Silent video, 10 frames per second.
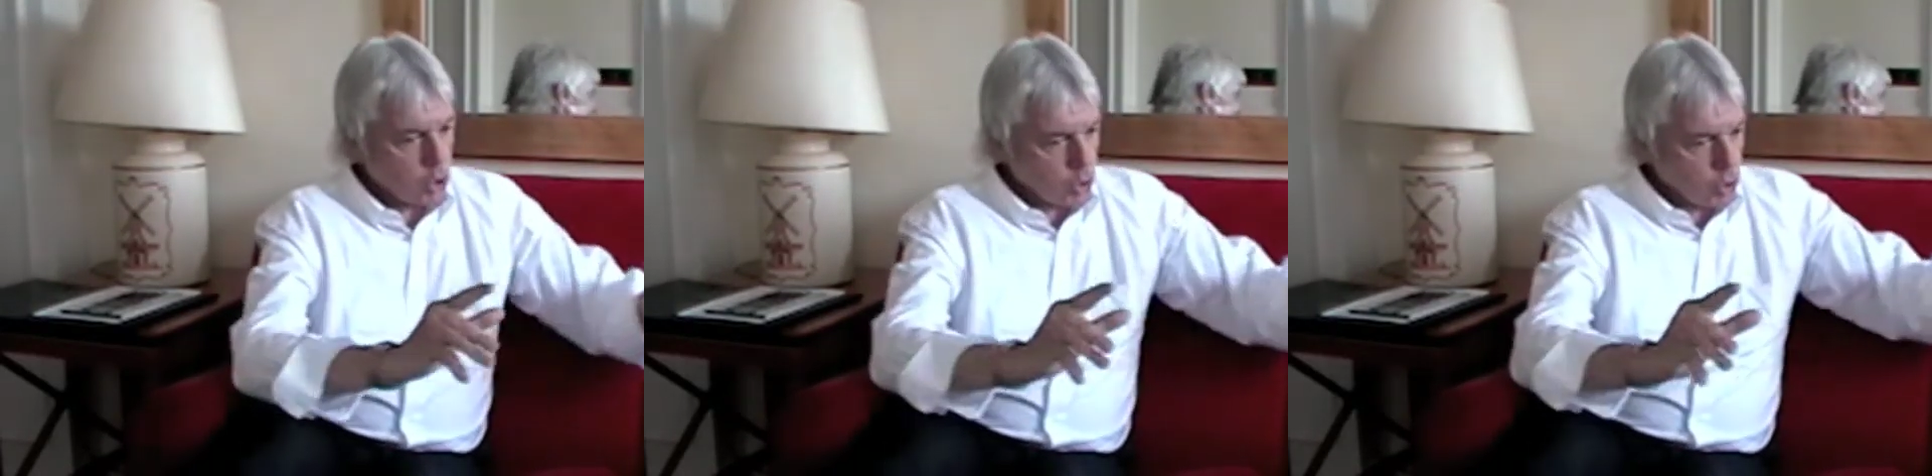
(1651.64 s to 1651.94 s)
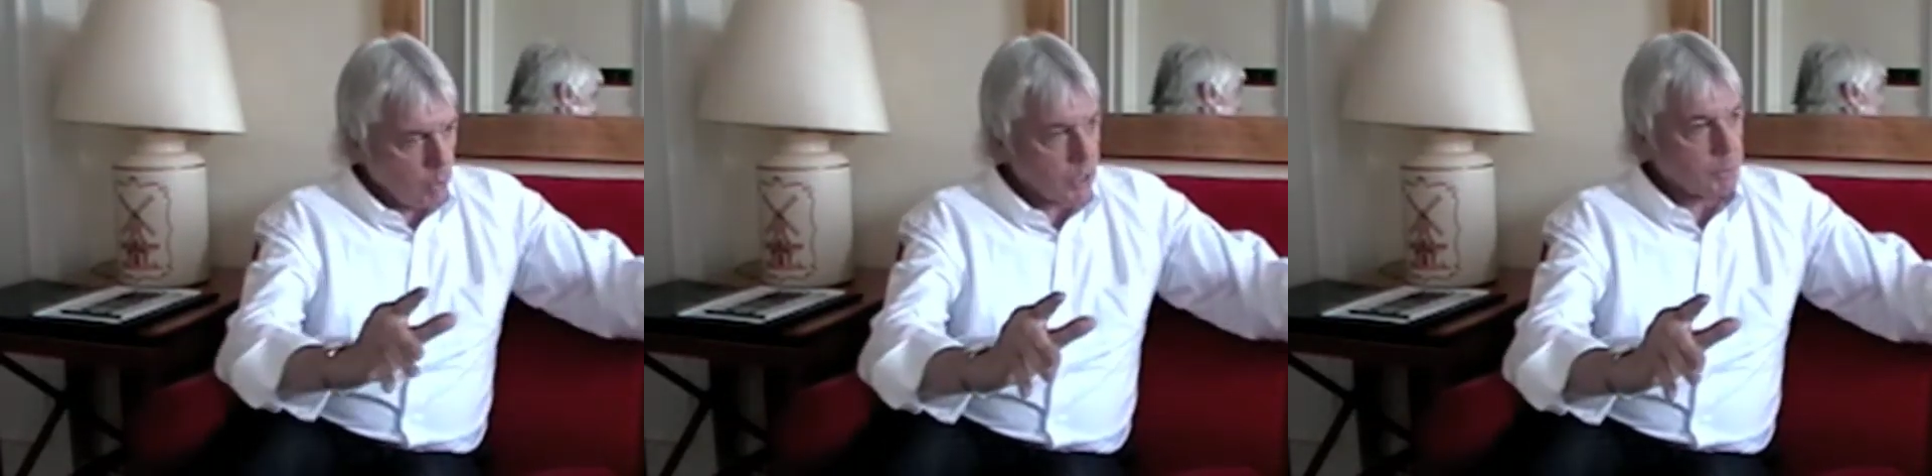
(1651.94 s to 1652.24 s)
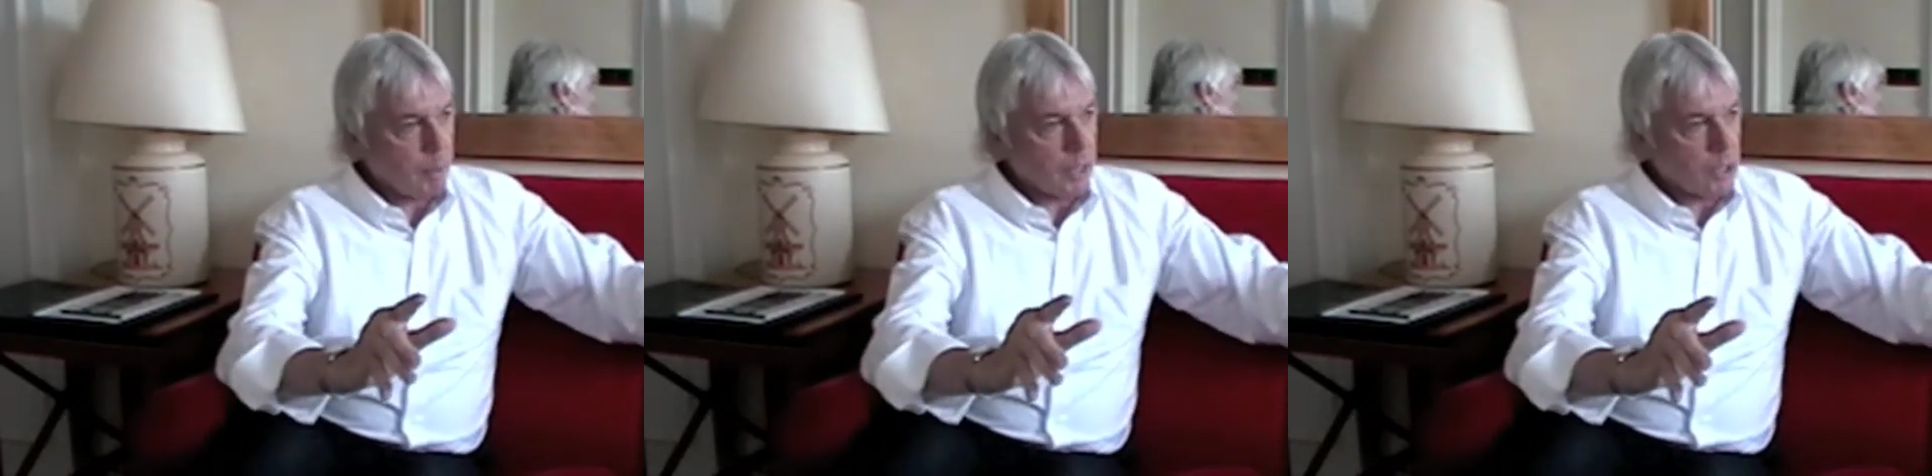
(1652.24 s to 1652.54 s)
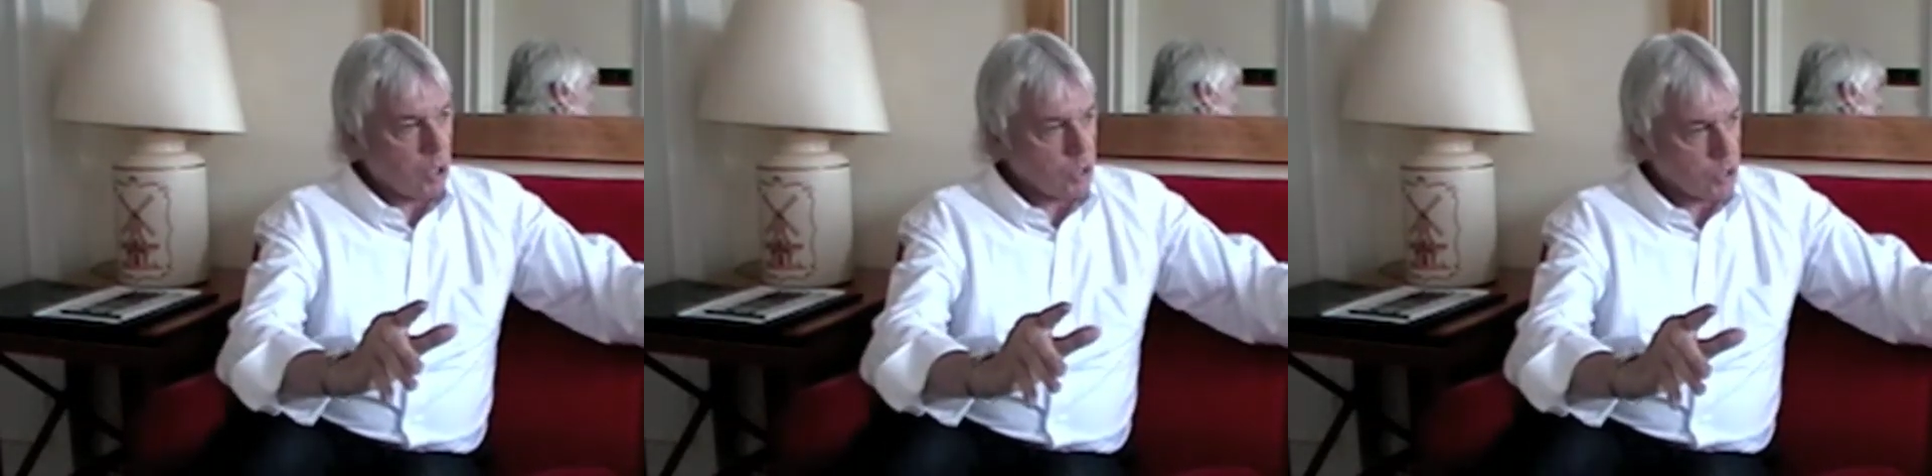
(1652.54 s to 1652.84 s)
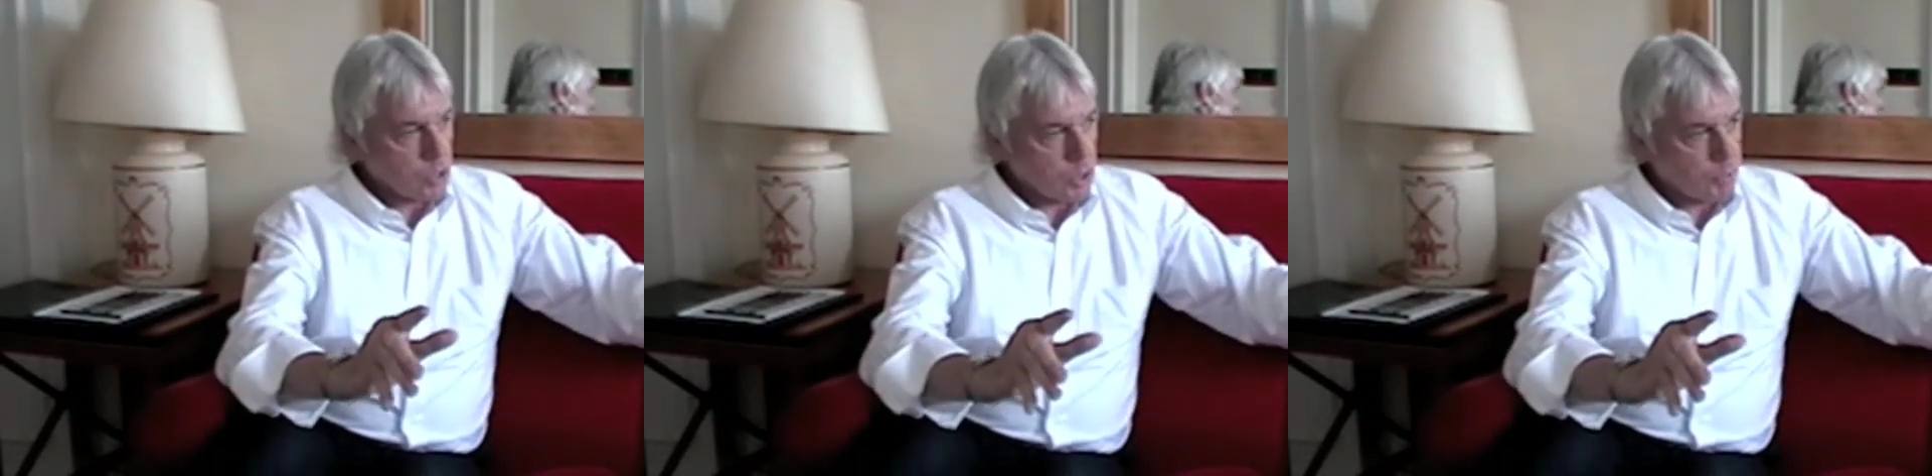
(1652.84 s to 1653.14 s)
you expand
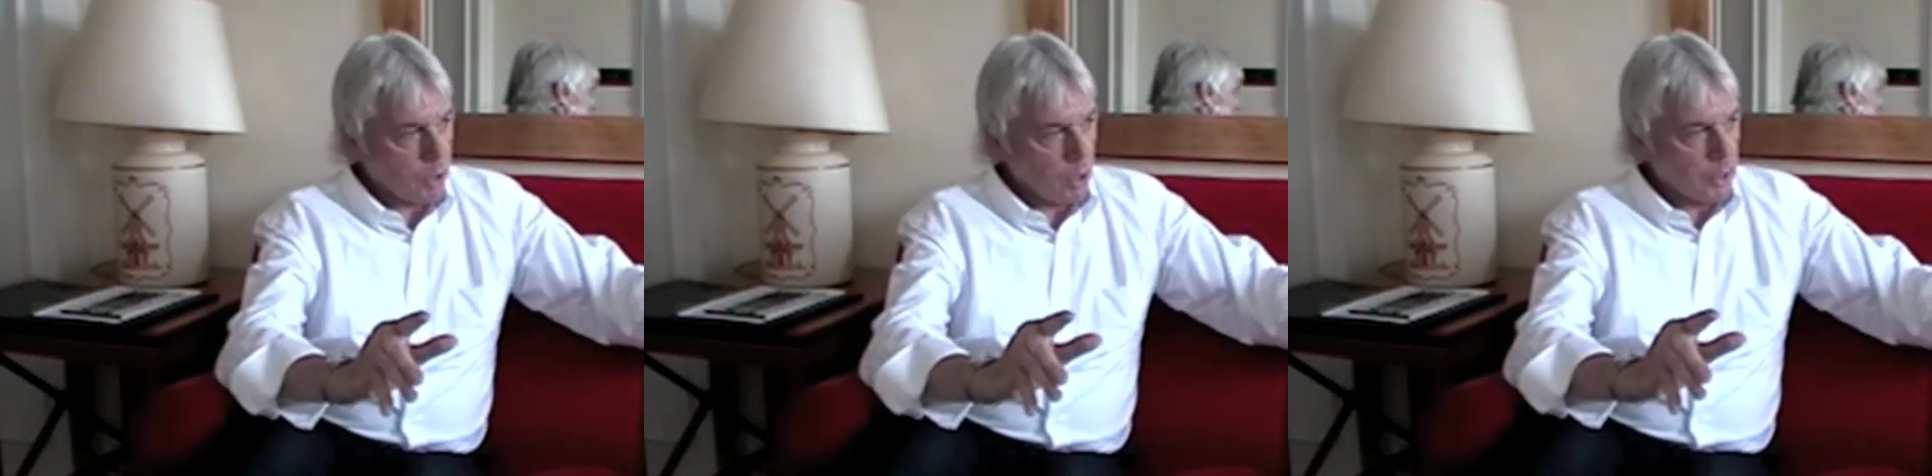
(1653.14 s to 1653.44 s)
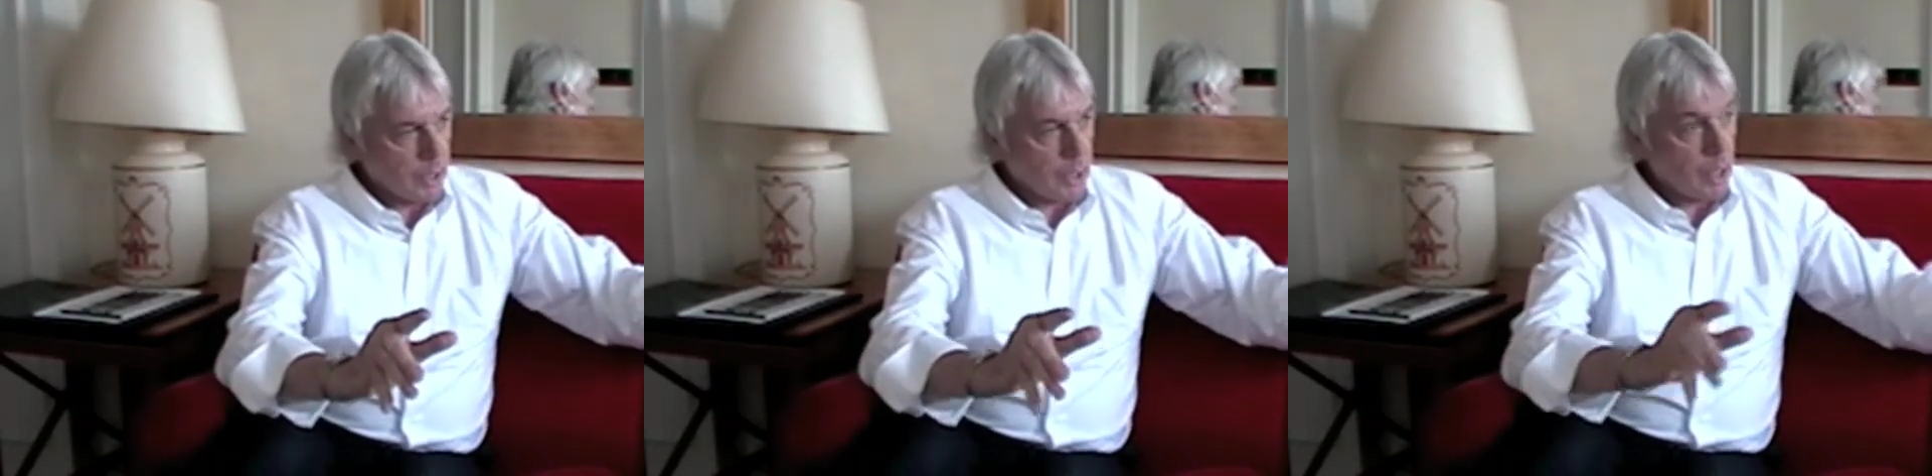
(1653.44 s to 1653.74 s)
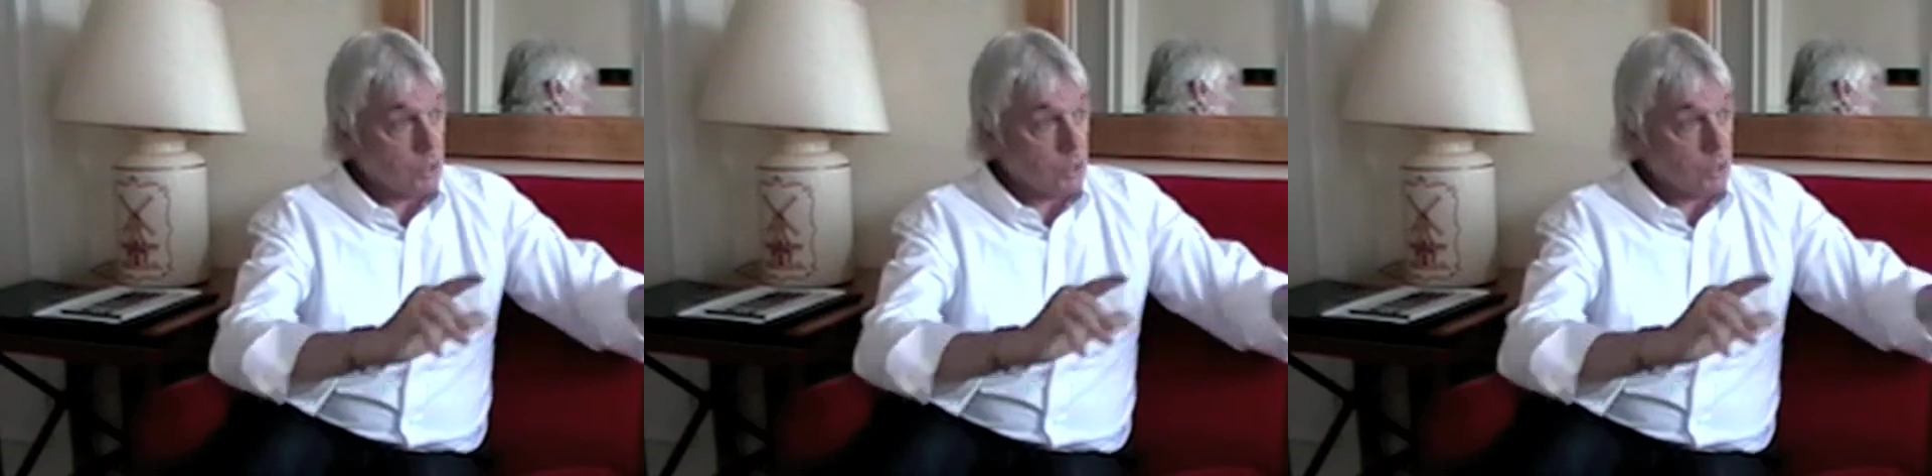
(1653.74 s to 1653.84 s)
consciousness beyond it,